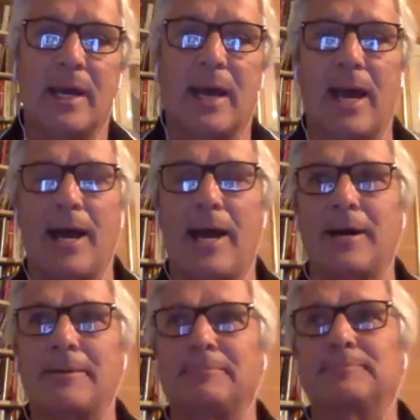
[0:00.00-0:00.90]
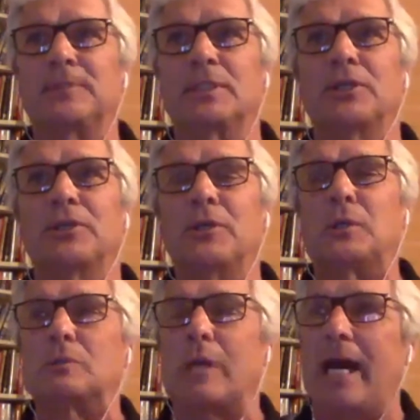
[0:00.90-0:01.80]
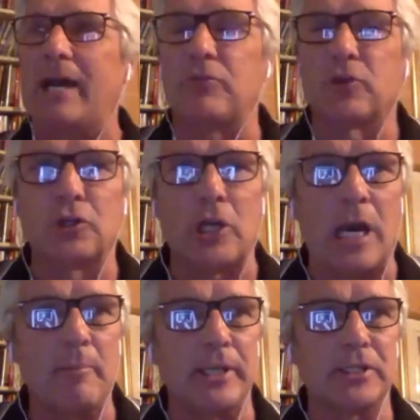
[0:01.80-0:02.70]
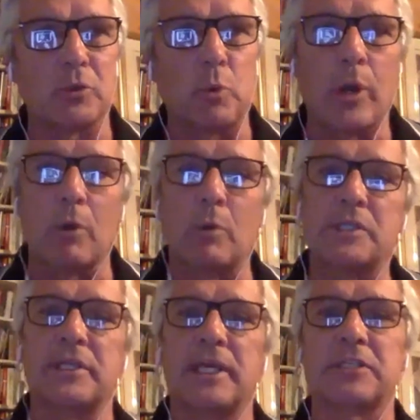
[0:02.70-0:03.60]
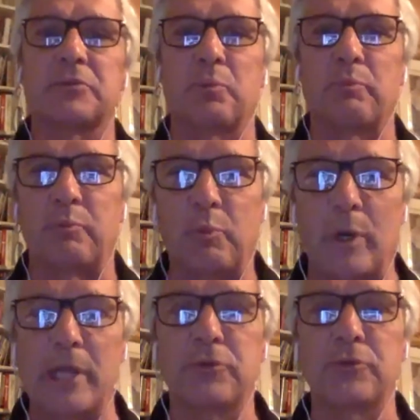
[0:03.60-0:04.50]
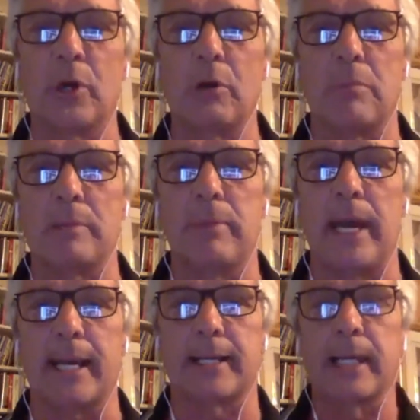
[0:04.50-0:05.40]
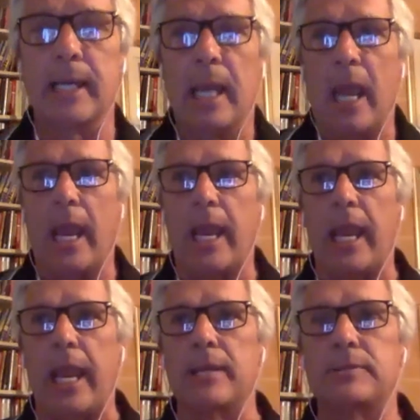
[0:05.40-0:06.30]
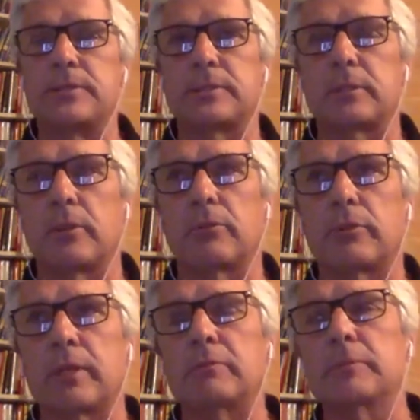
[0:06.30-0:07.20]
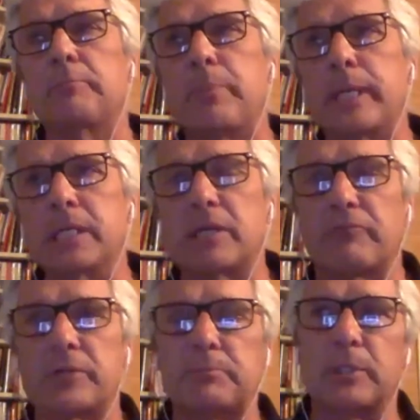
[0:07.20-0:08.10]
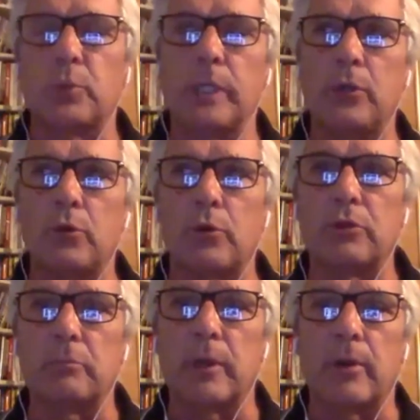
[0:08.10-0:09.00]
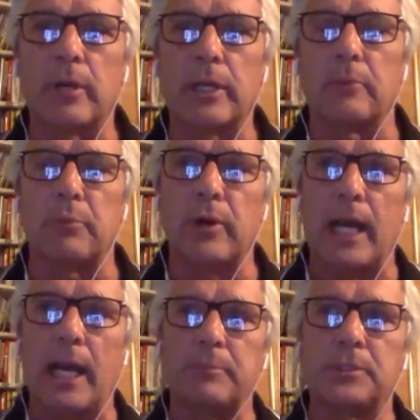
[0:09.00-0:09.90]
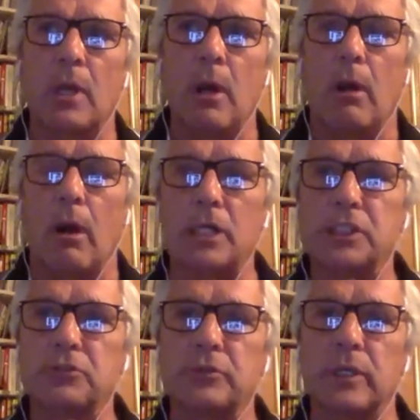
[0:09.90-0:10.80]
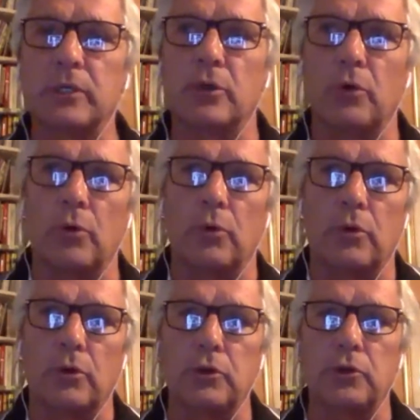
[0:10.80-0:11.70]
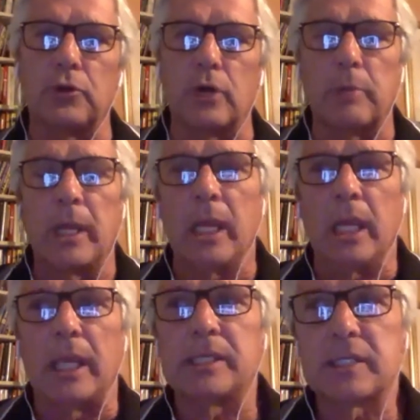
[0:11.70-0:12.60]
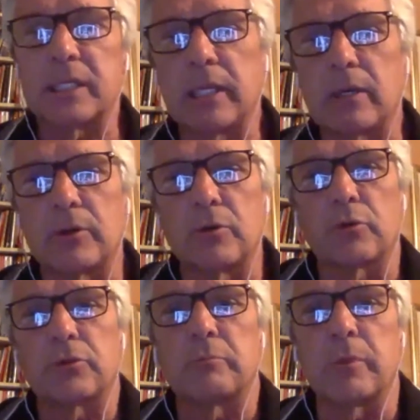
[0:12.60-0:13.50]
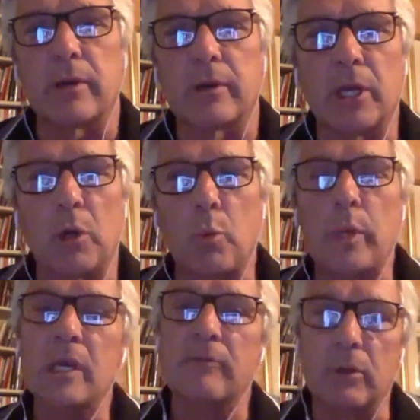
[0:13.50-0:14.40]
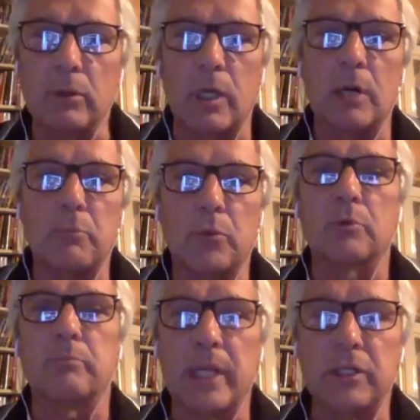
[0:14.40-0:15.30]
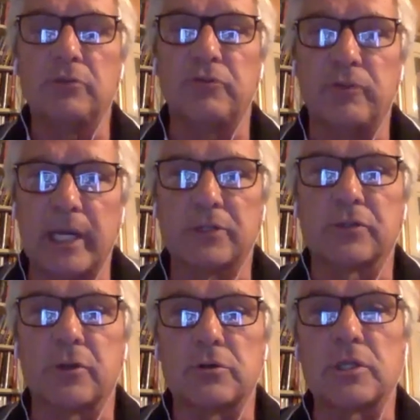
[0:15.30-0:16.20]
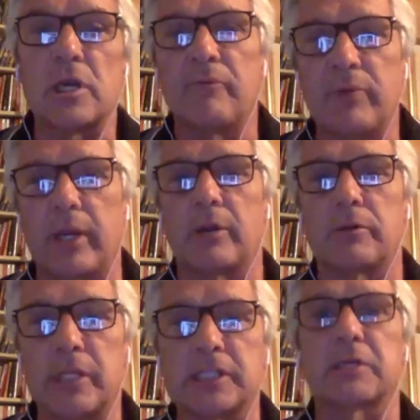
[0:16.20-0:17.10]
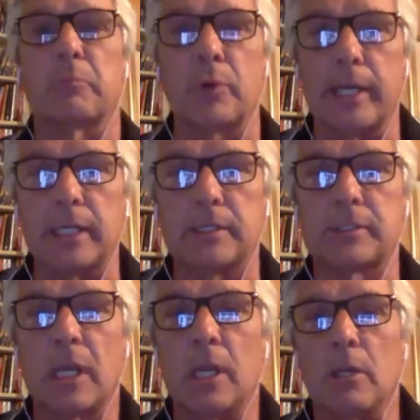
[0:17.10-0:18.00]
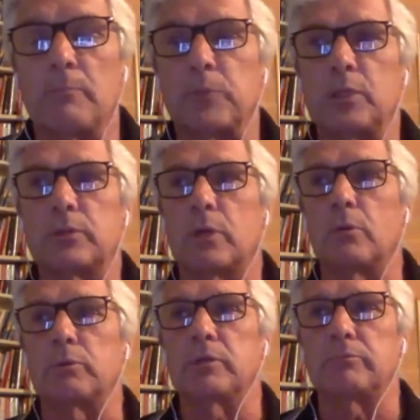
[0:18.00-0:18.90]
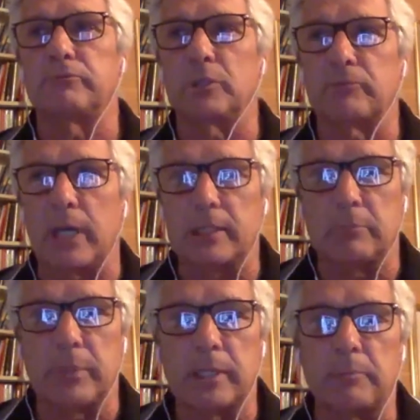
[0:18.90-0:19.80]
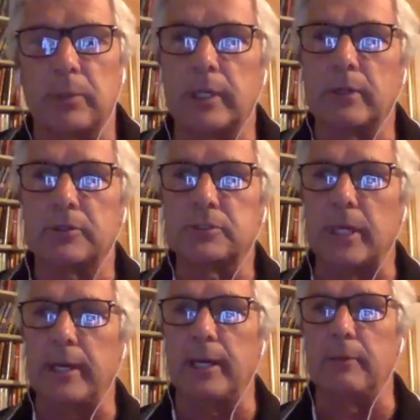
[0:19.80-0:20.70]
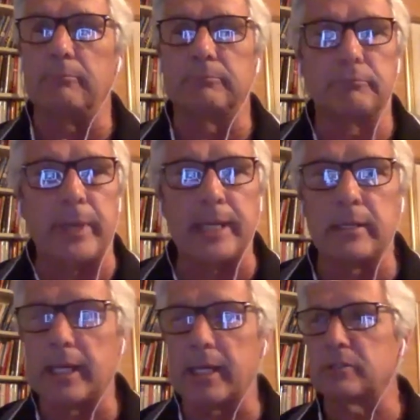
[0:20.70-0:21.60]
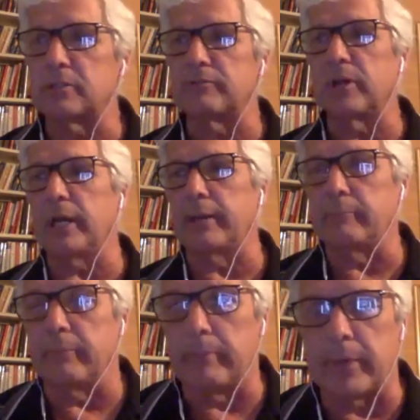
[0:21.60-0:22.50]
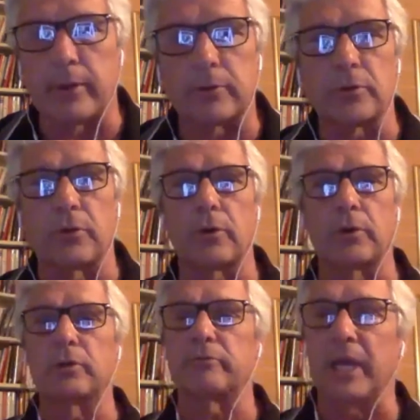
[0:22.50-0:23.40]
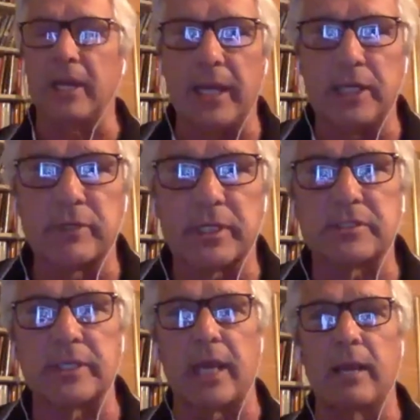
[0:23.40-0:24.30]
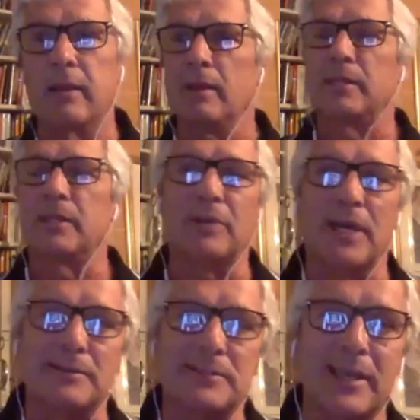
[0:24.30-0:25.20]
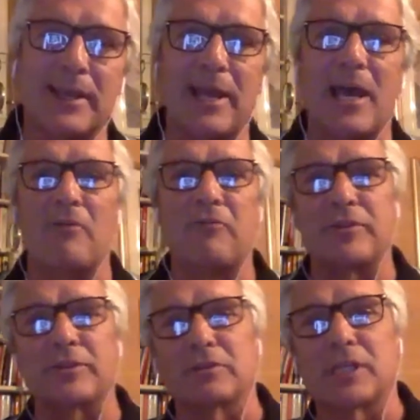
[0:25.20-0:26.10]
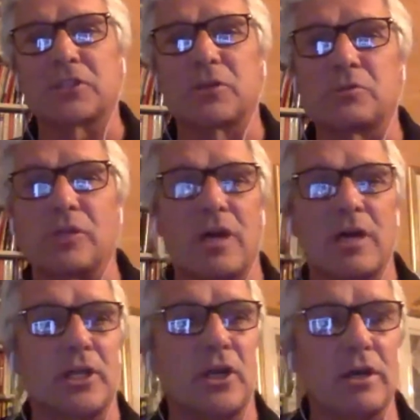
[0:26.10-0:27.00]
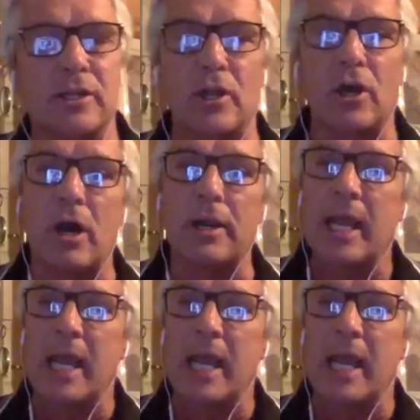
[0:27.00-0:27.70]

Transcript: I've heard comments, where was this when I threw out my back? And the big difference between North America and perhaps Australia or Europe is that here in North America, we have a lot more manufacturers of air disc brakes. You've got the big players, Bendix, you've got Meritor, you've got Hendrickson, you've got ZF, and the list goes on and on and on.